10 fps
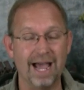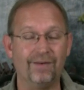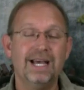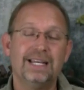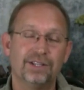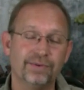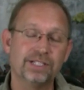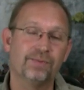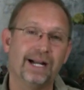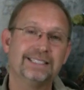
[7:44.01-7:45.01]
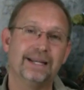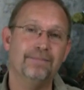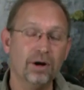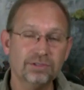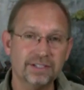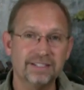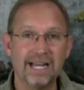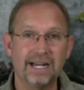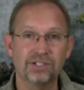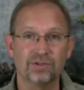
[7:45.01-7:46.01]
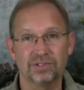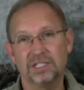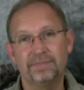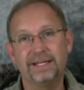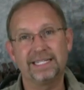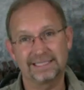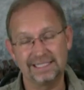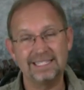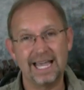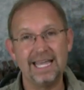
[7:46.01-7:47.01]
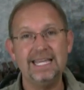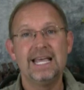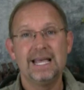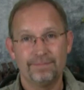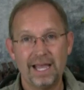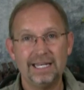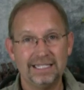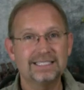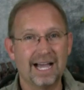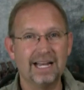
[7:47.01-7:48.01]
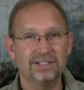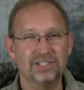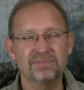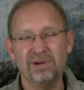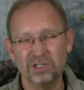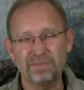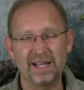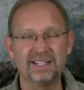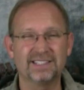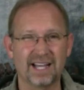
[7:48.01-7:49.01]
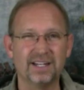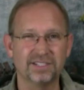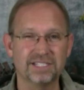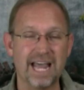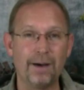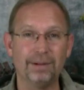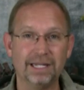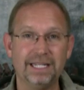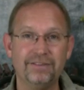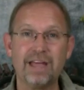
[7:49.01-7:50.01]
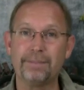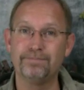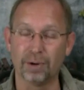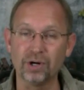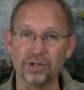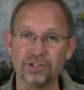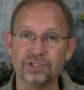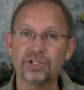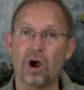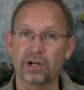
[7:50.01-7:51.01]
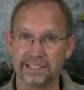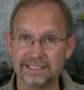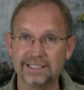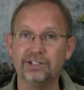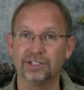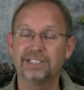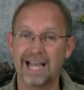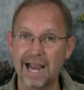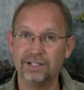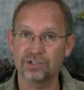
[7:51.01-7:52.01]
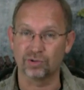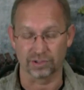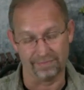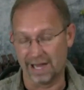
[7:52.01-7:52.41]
Now, the reason why I say most of the dinosaurs is because today, most paleontologists now believe that birds are considered dinosaurs.